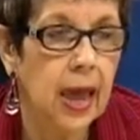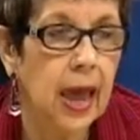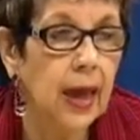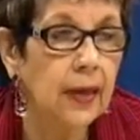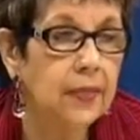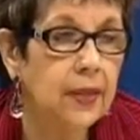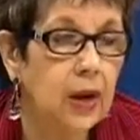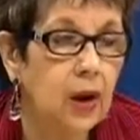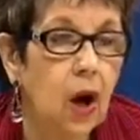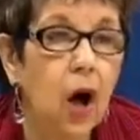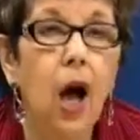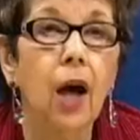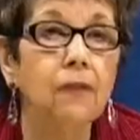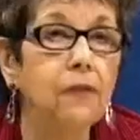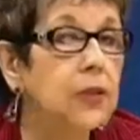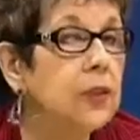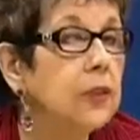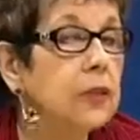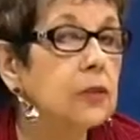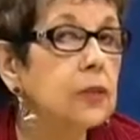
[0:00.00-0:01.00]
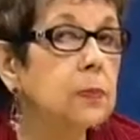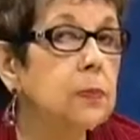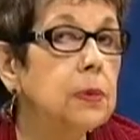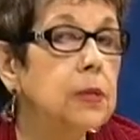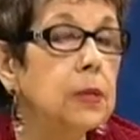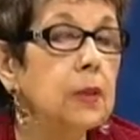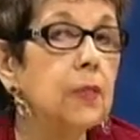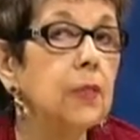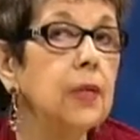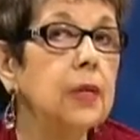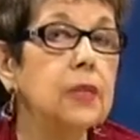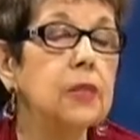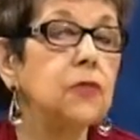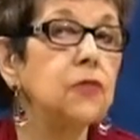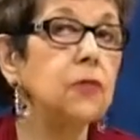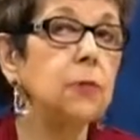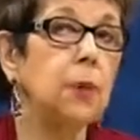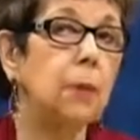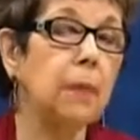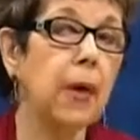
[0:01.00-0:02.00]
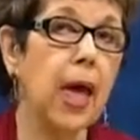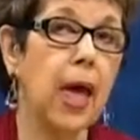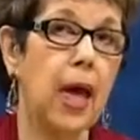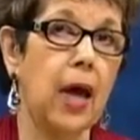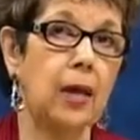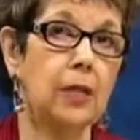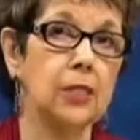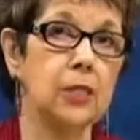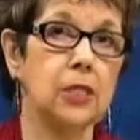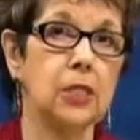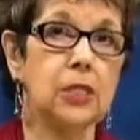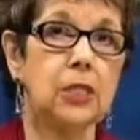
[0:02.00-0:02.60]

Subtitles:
and then often there's things from the past.